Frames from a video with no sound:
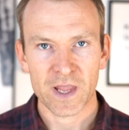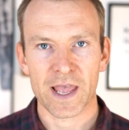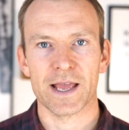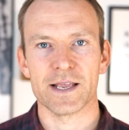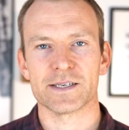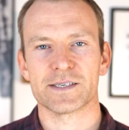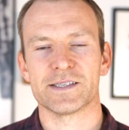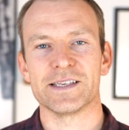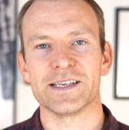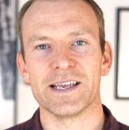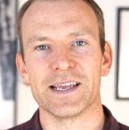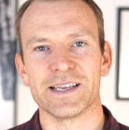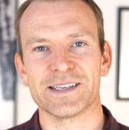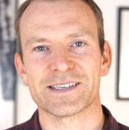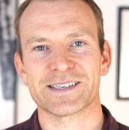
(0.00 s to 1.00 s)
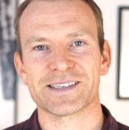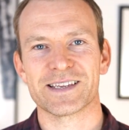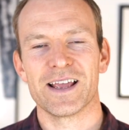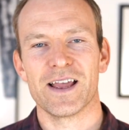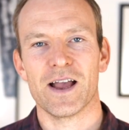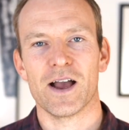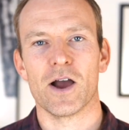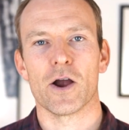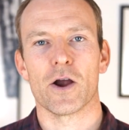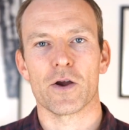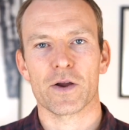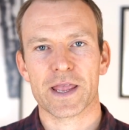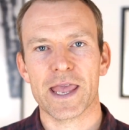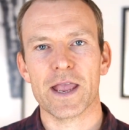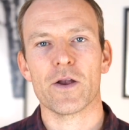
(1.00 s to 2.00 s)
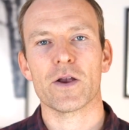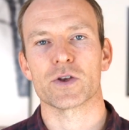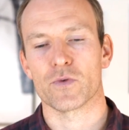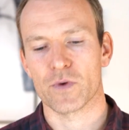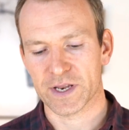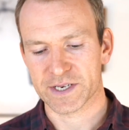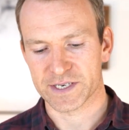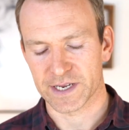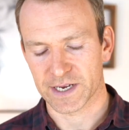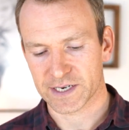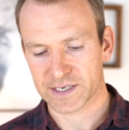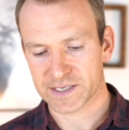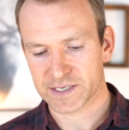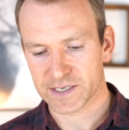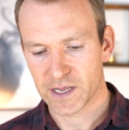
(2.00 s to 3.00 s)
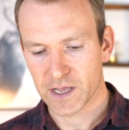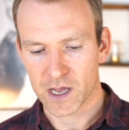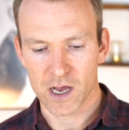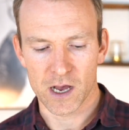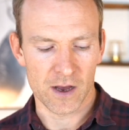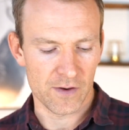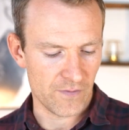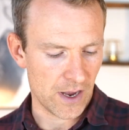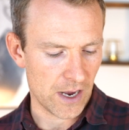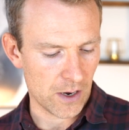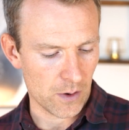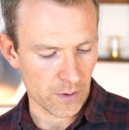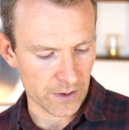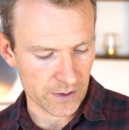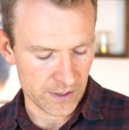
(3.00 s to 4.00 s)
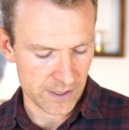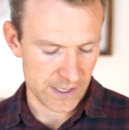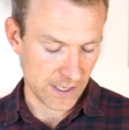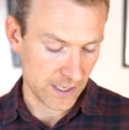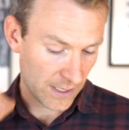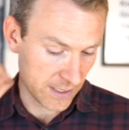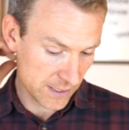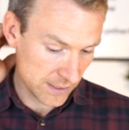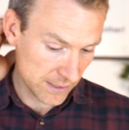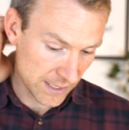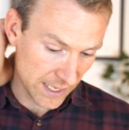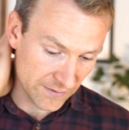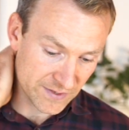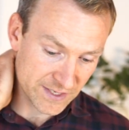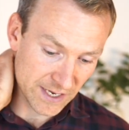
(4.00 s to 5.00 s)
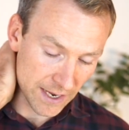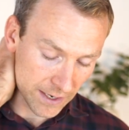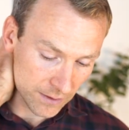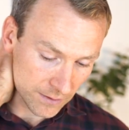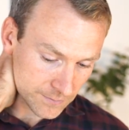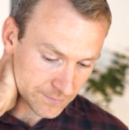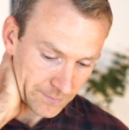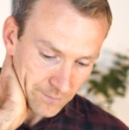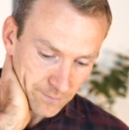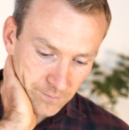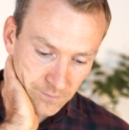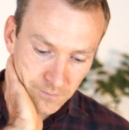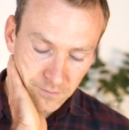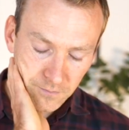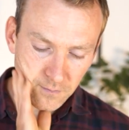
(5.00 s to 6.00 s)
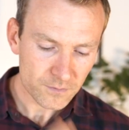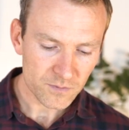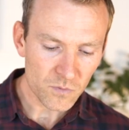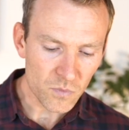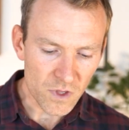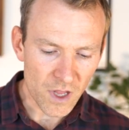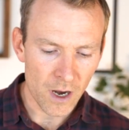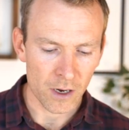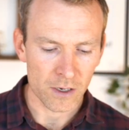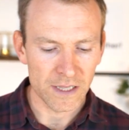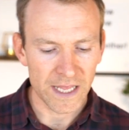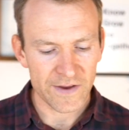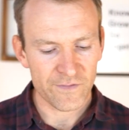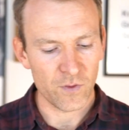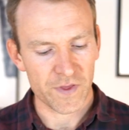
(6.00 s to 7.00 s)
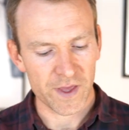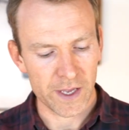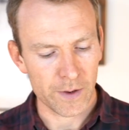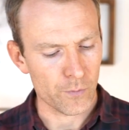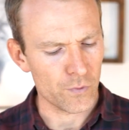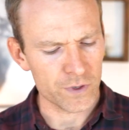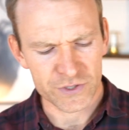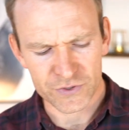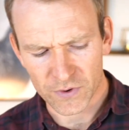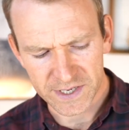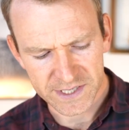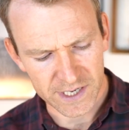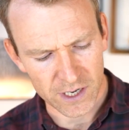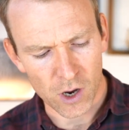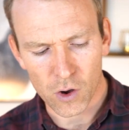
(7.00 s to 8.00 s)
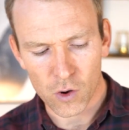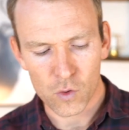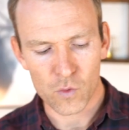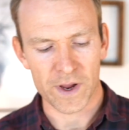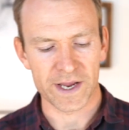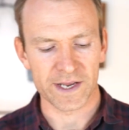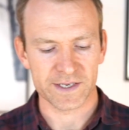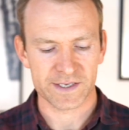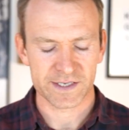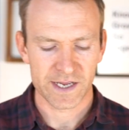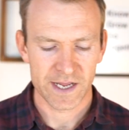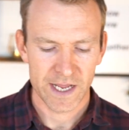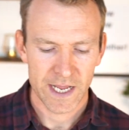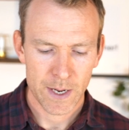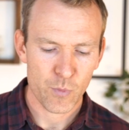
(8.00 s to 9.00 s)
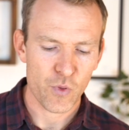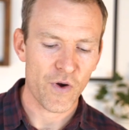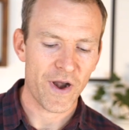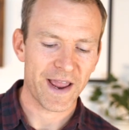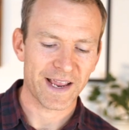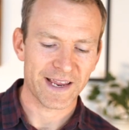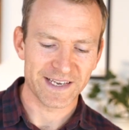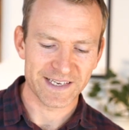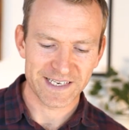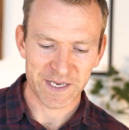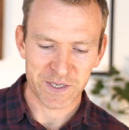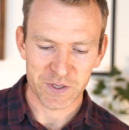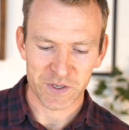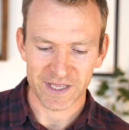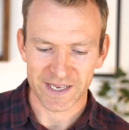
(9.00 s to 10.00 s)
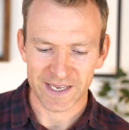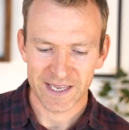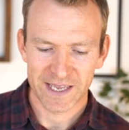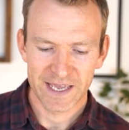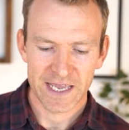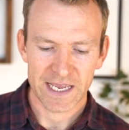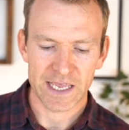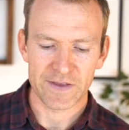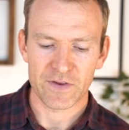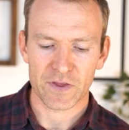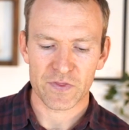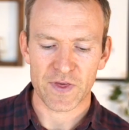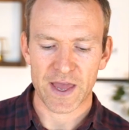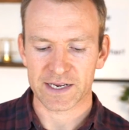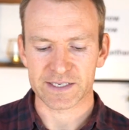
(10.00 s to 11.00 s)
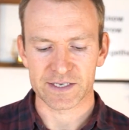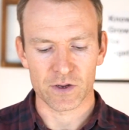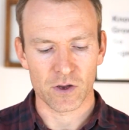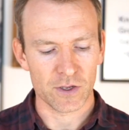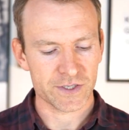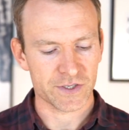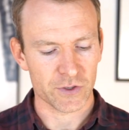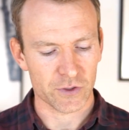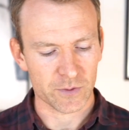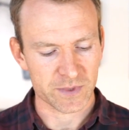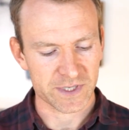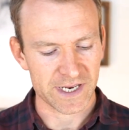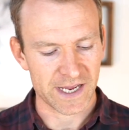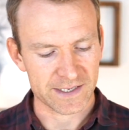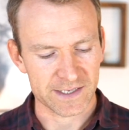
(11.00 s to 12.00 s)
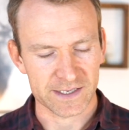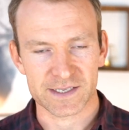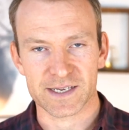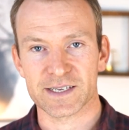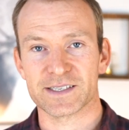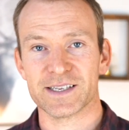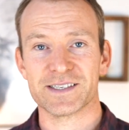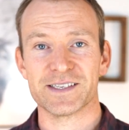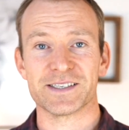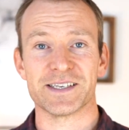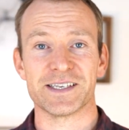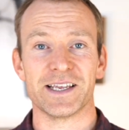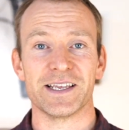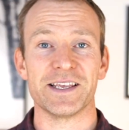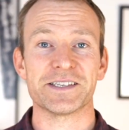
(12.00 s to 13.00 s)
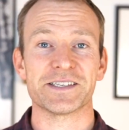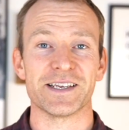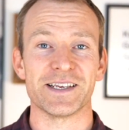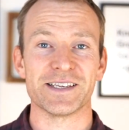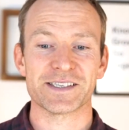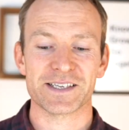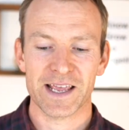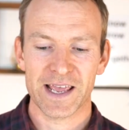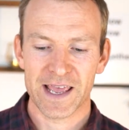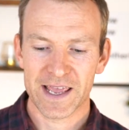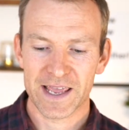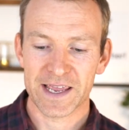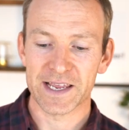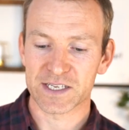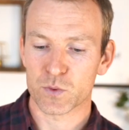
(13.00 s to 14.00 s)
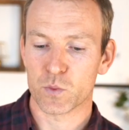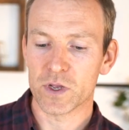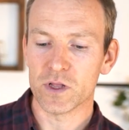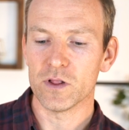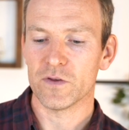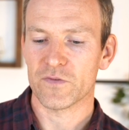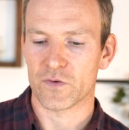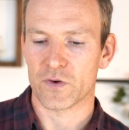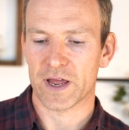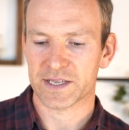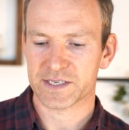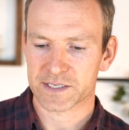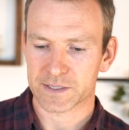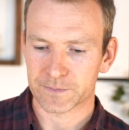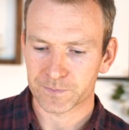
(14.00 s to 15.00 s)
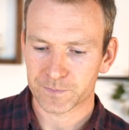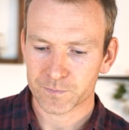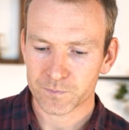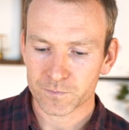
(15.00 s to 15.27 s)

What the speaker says: as these are characteristics of our lifestyle, our life with Him, rejoicing always, praying continually, giving thanks in all circumstances, because this is it. This is His will for us,